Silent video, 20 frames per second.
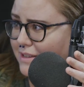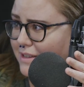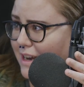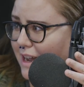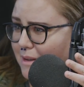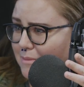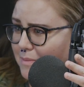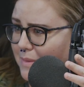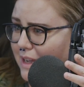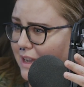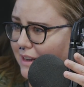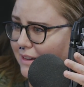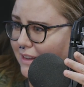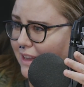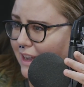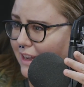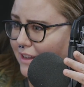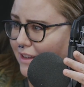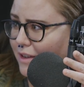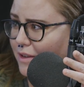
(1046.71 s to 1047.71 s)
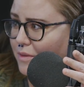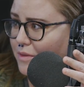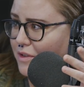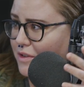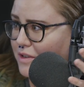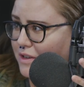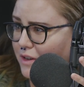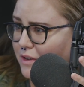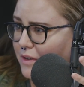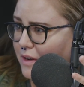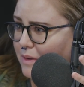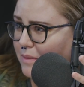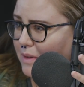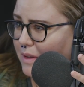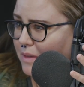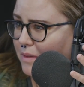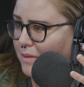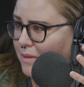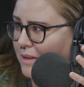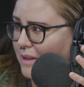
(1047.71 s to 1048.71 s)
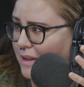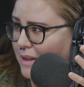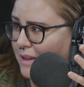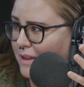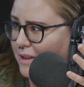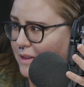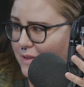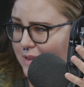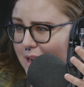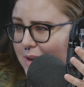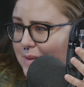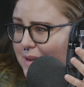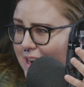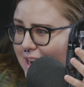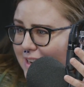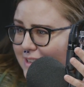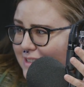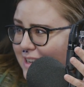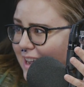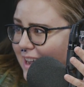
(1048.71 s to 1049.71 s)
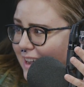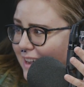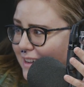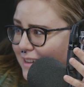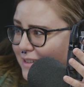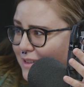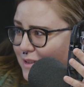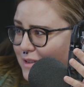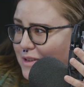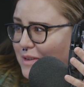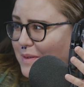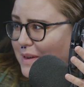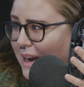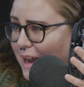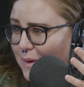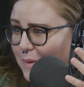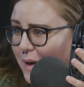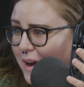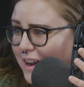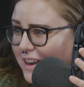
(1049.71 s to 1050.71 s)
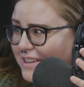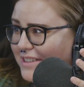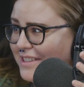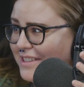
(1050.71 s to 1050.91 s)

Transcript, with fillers: does not mean like you just agree with you say what I say, you do what I want.